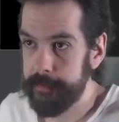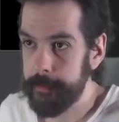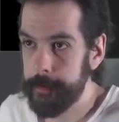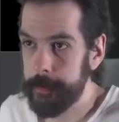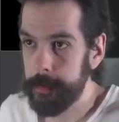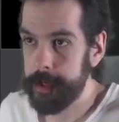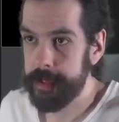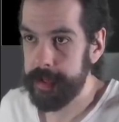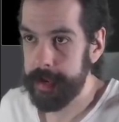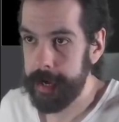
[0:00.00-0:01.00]
before, we
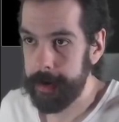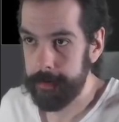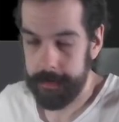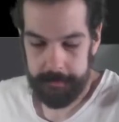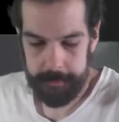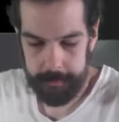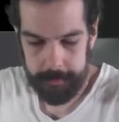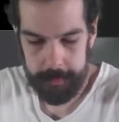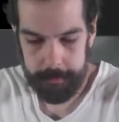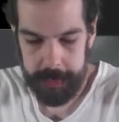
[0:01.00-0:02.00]
just inherit
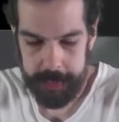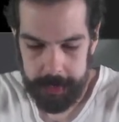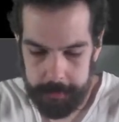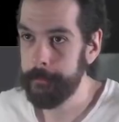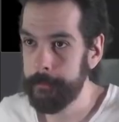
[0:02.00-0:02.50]
from pickup.